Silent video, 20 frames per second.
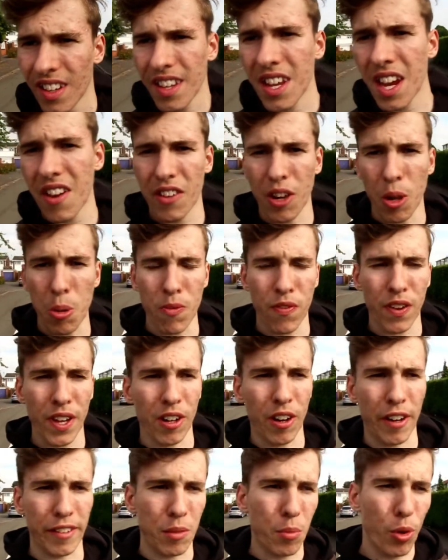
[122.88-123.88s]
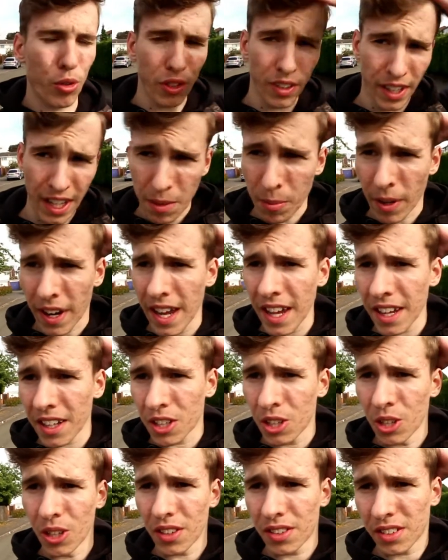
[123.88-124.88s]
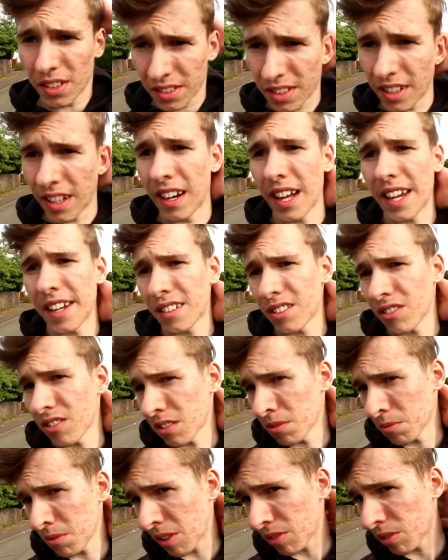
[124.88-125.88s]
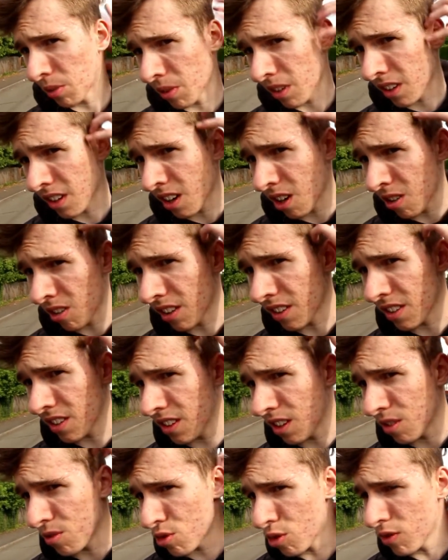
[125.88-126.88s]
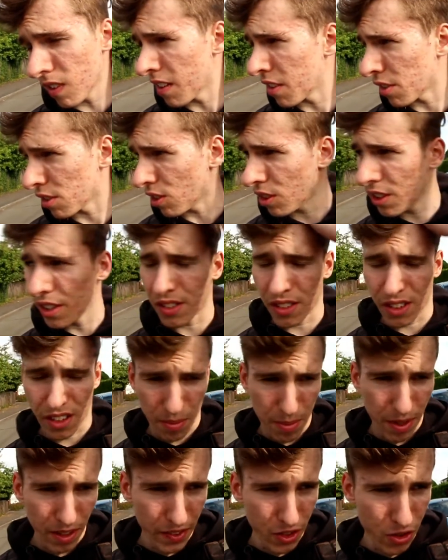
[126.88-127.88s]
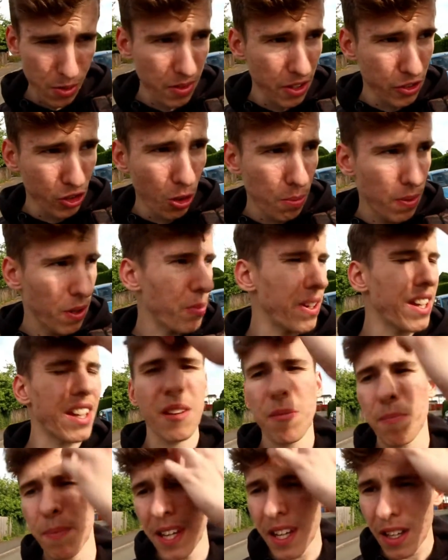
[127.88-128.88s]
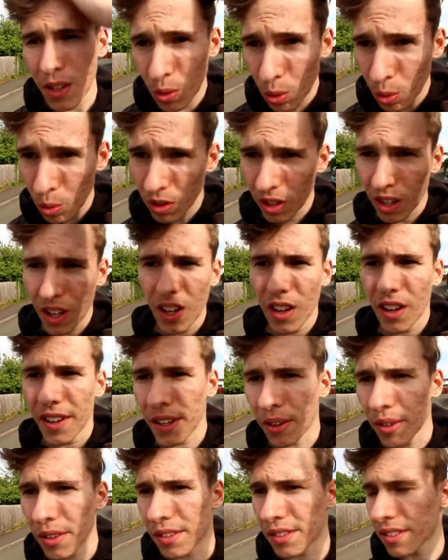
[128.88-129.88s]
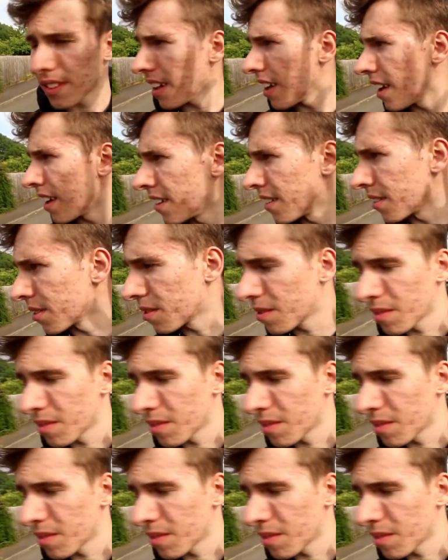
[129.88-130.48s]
Yeah, and hopefully, guys, I'm also getting my hair cut later as well, so I can go like, you know, short down the sides and a bit of a trim on the top, and we can be all nice and